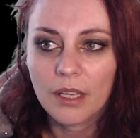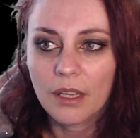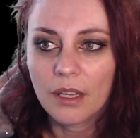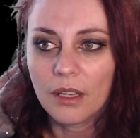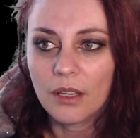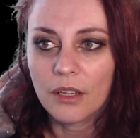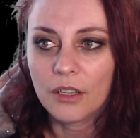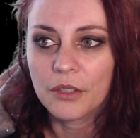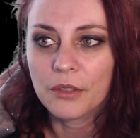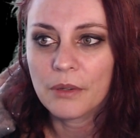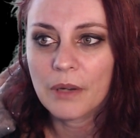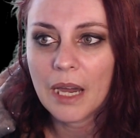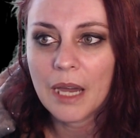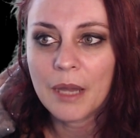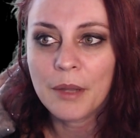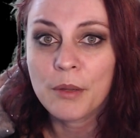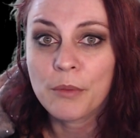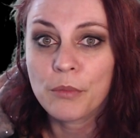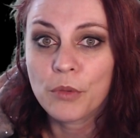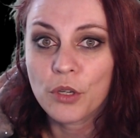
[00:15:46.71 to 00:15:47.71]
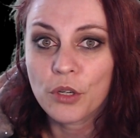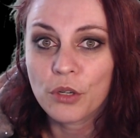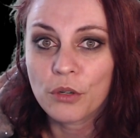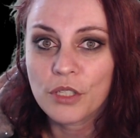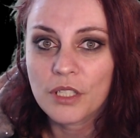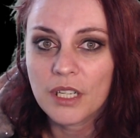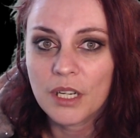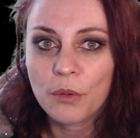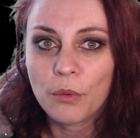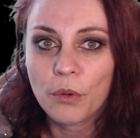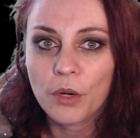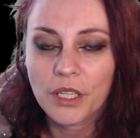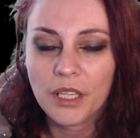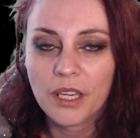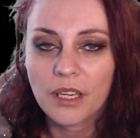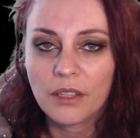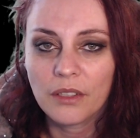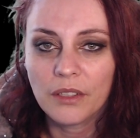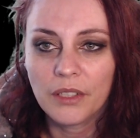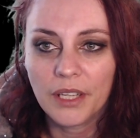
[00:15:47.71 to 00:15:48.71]
Uh, I am currently
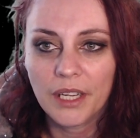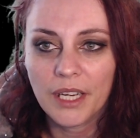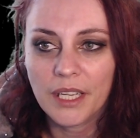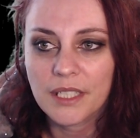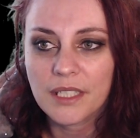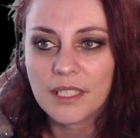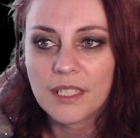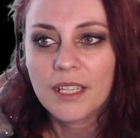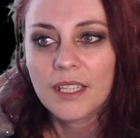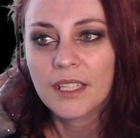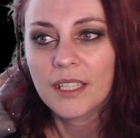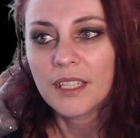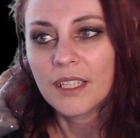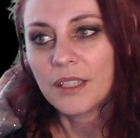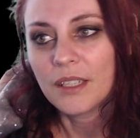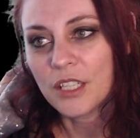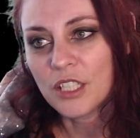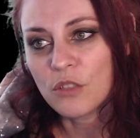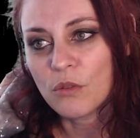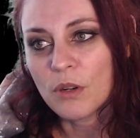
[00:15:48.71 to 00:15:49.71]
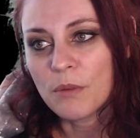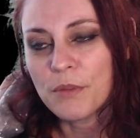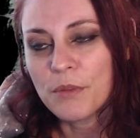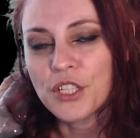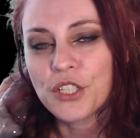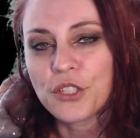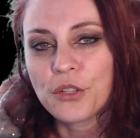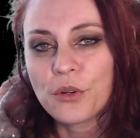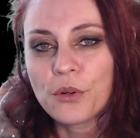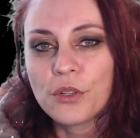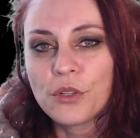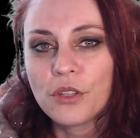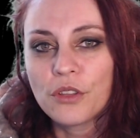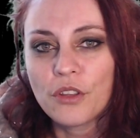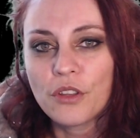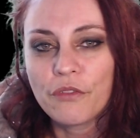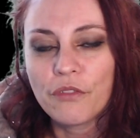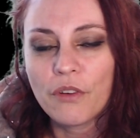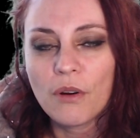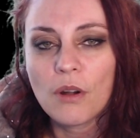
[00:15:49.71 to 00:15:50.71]
working on that. It will be shown on the
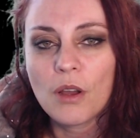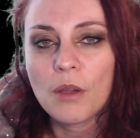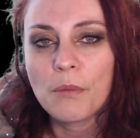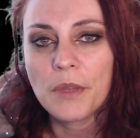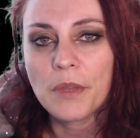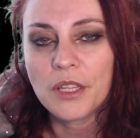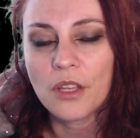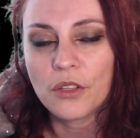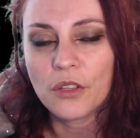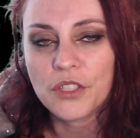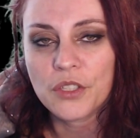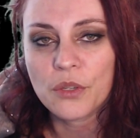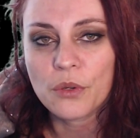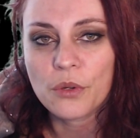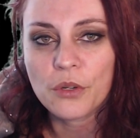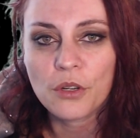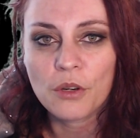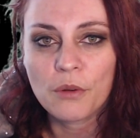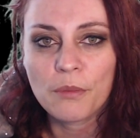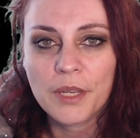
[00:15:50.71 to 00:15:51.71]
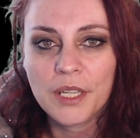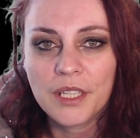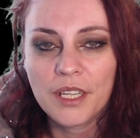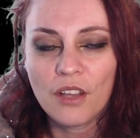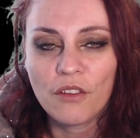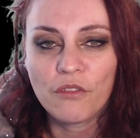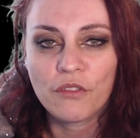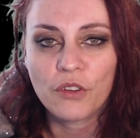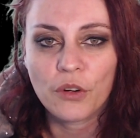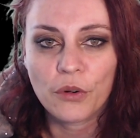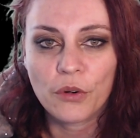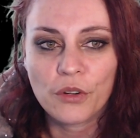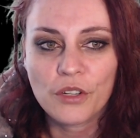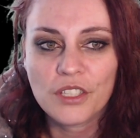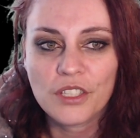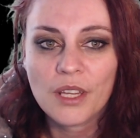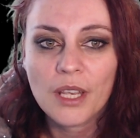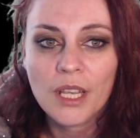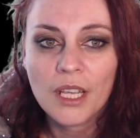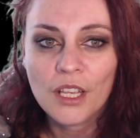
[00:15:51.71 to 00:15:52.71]
forum and on social media, of
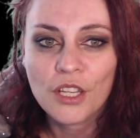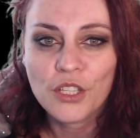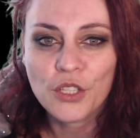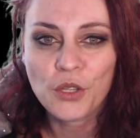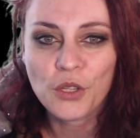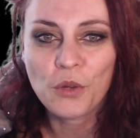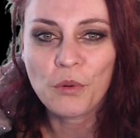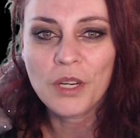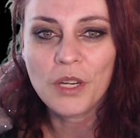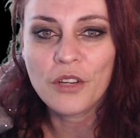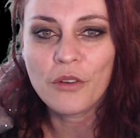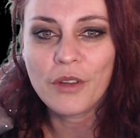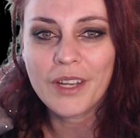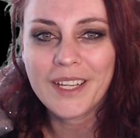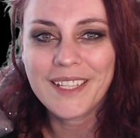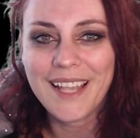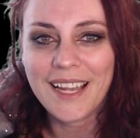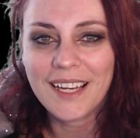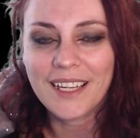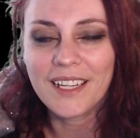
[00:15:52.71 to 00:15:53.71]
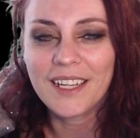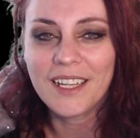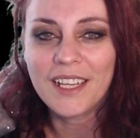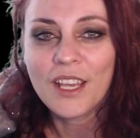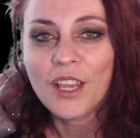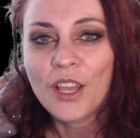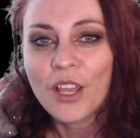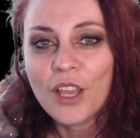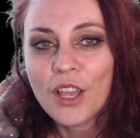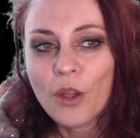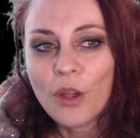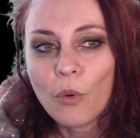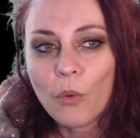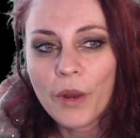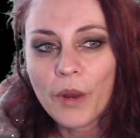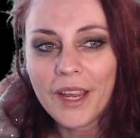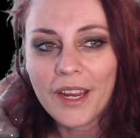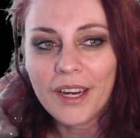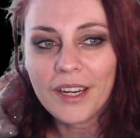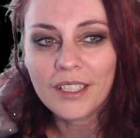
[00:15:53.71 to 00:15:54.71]
course. So you will know exactly
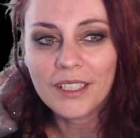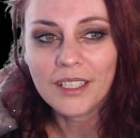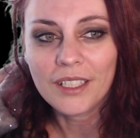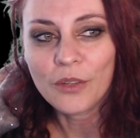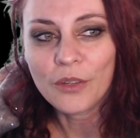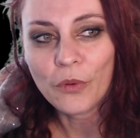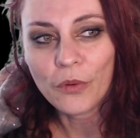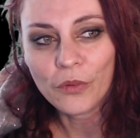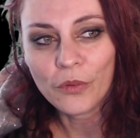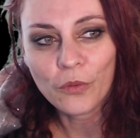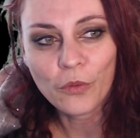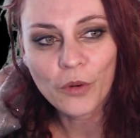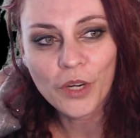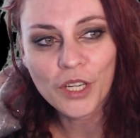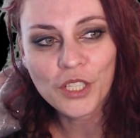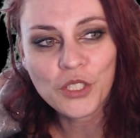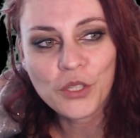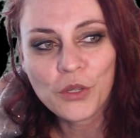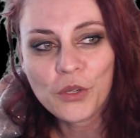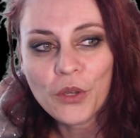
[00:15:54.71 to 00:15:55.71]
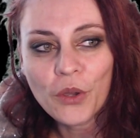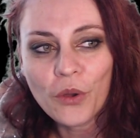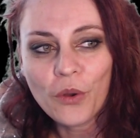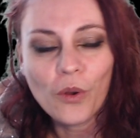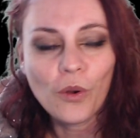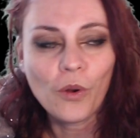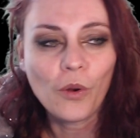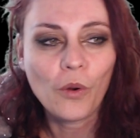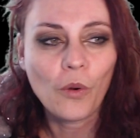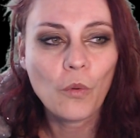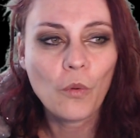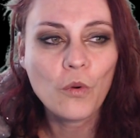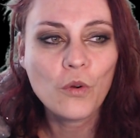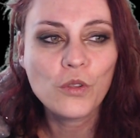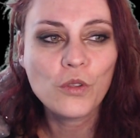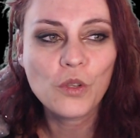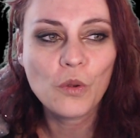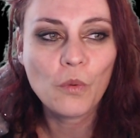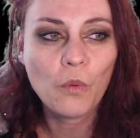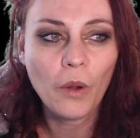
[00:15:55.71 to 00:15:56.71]
where where to go, who
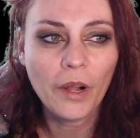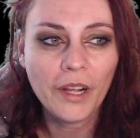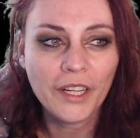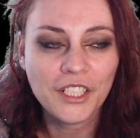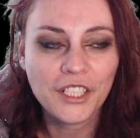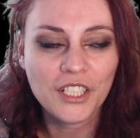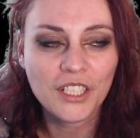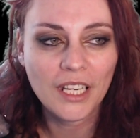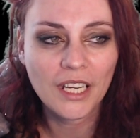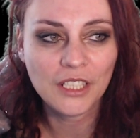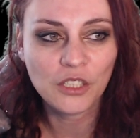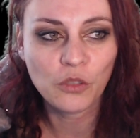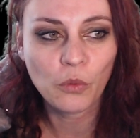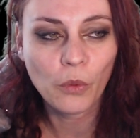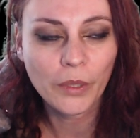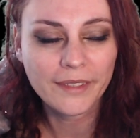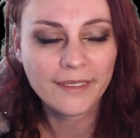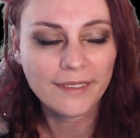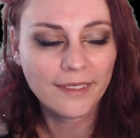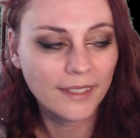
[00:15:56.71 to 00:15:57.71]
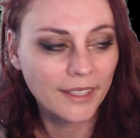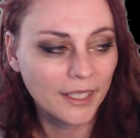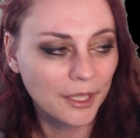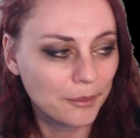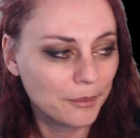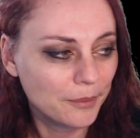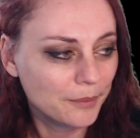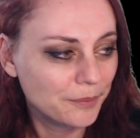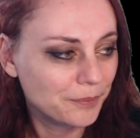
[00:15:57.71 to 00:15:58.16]
to watch, at what time.